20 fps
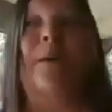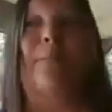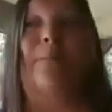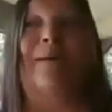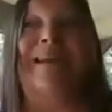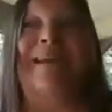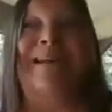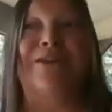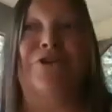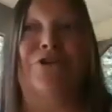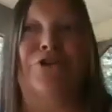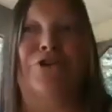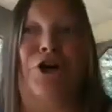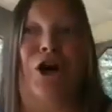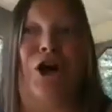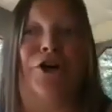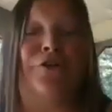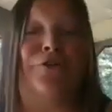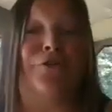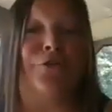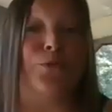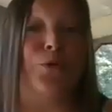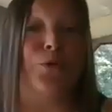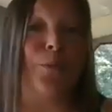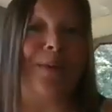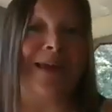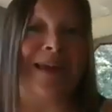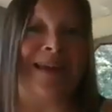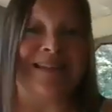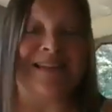Men are not on the
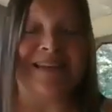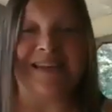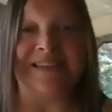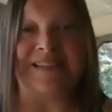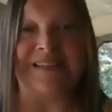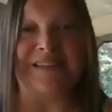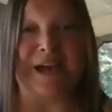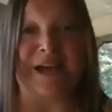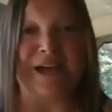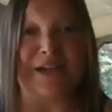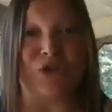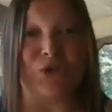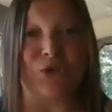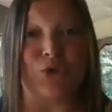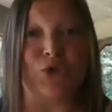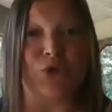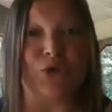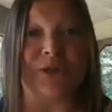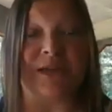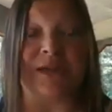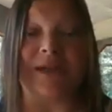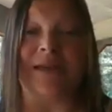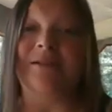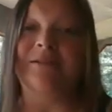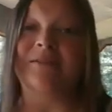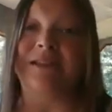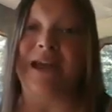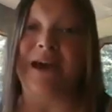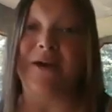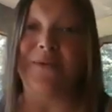romantic side usually.
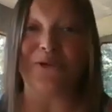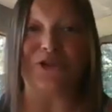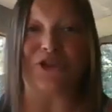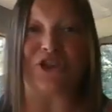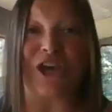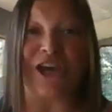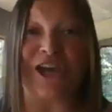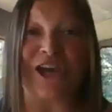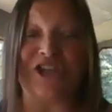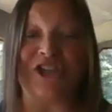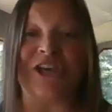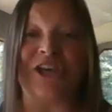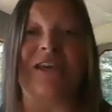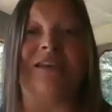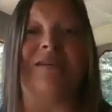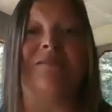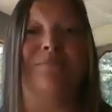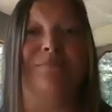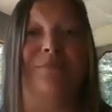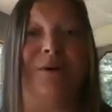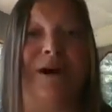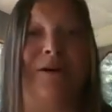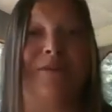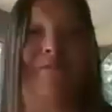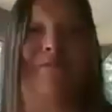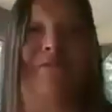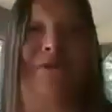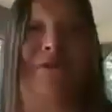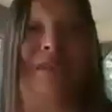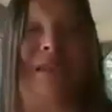Now it's changing, but
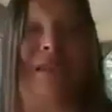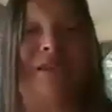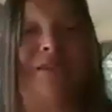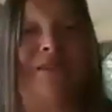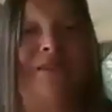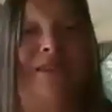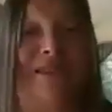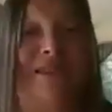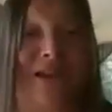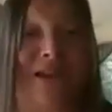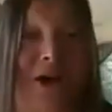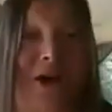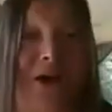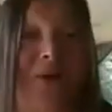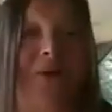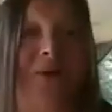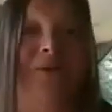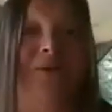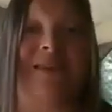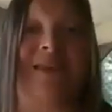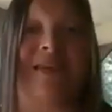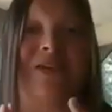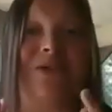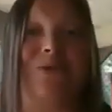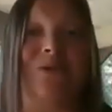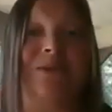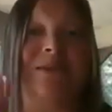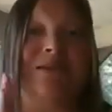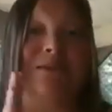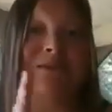for years ago, they
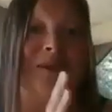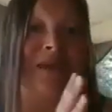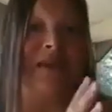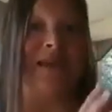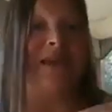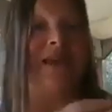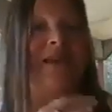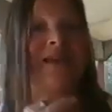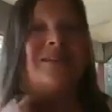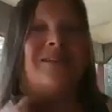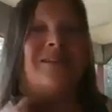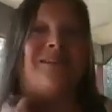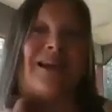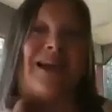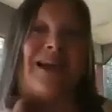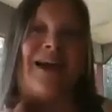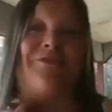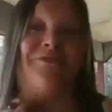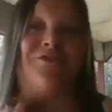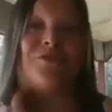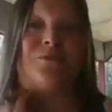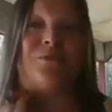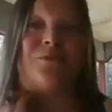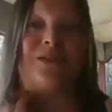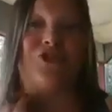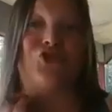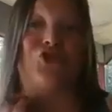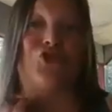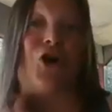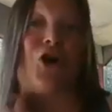have to be
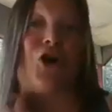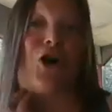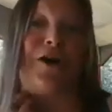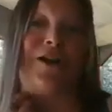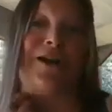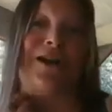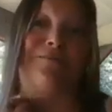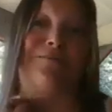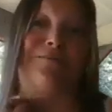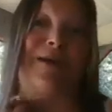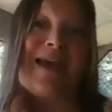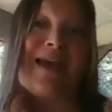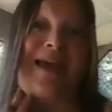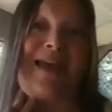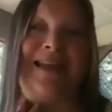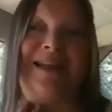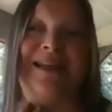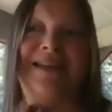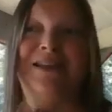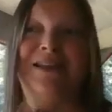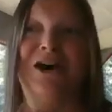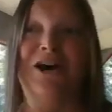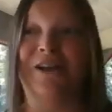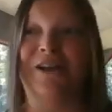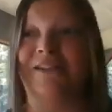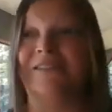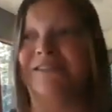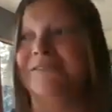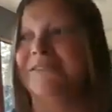strong in men, and not,